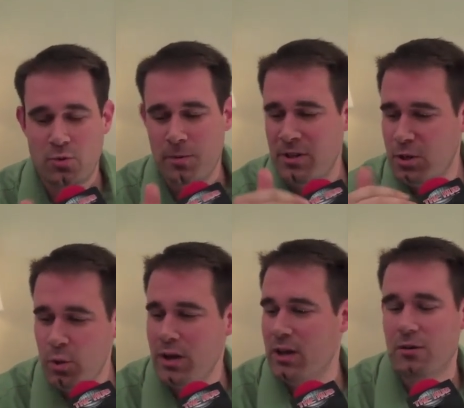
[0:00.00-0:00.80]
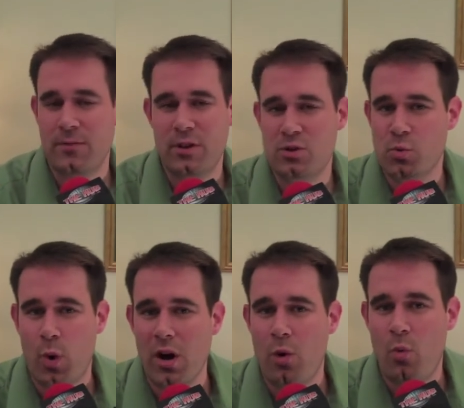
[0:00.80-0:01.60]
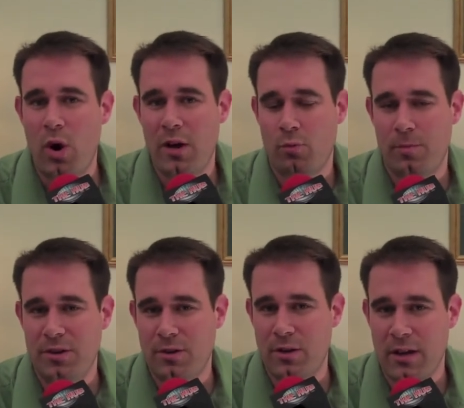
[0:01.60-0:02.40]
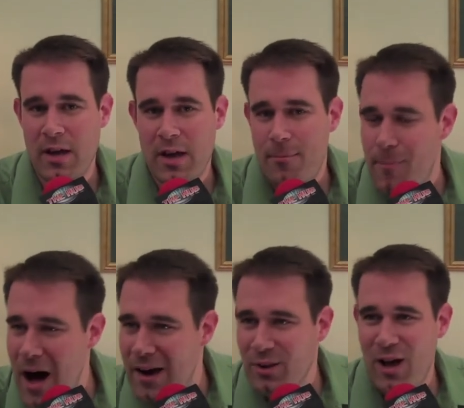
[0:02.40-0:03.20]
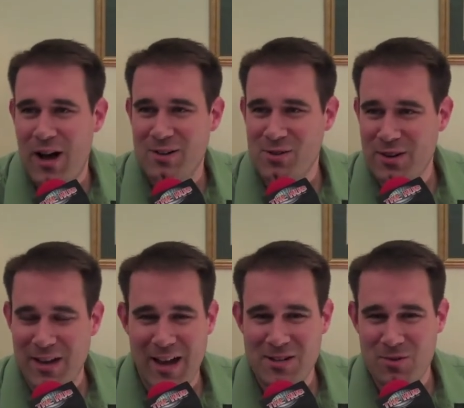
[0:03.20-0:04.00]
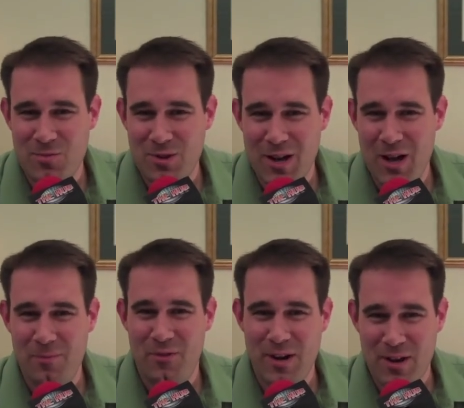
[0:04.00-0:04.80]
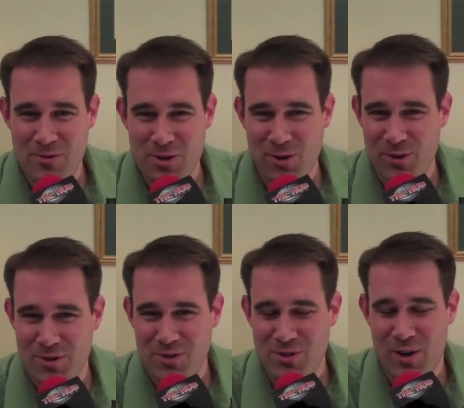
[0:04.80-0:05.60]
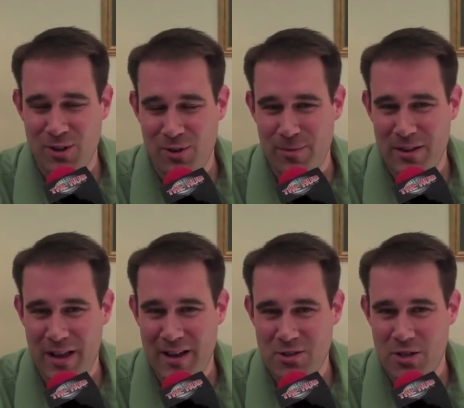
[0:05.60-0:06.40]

We'll be doing interviews one on one, we'll be doing monologues on occasion with the Hub Video Journal that you saw a little bit last